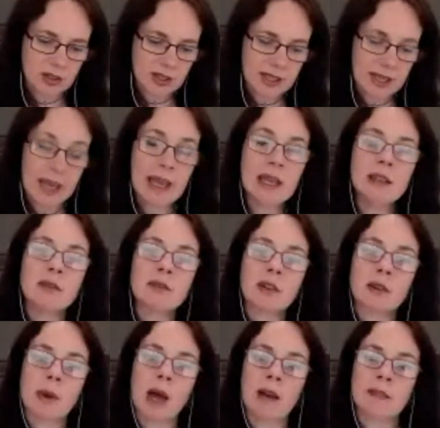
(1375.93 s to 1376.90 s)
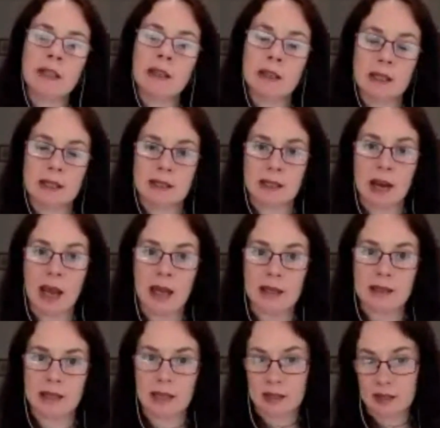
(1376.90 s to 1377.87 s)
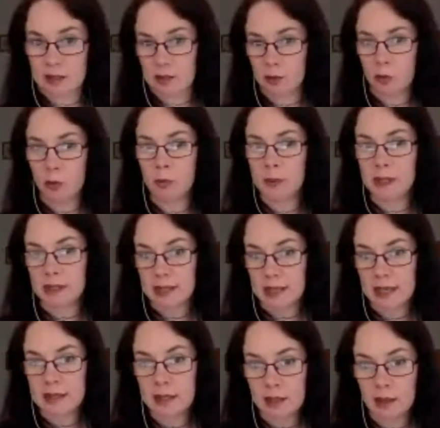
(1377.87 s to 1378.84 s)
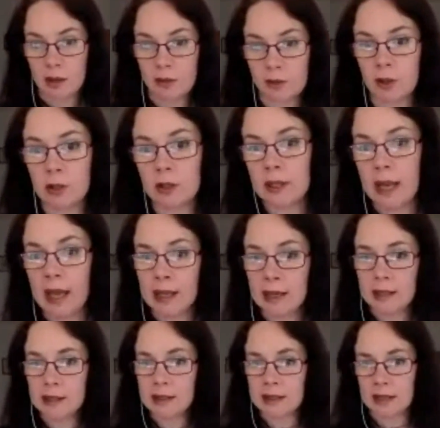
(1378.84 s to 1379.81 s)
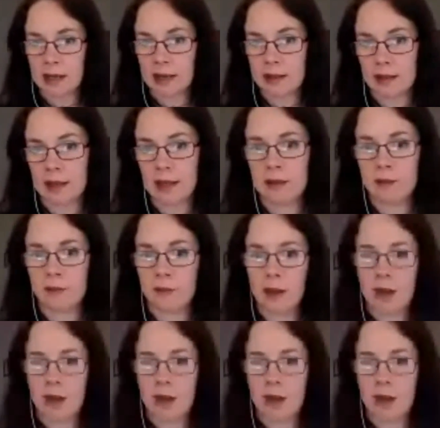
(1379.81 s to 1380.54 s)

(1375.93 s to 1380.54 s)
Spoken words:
gain from having greater access to open data of all kinds. And I think if